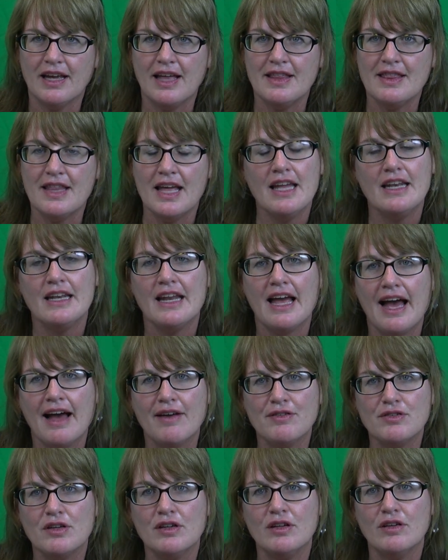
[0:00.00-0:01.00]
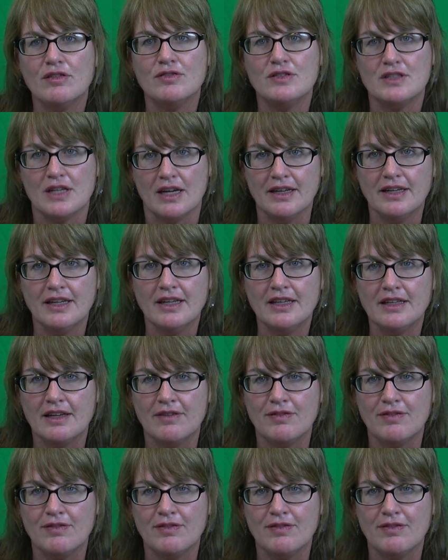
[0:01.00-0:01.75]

And then after you've done it,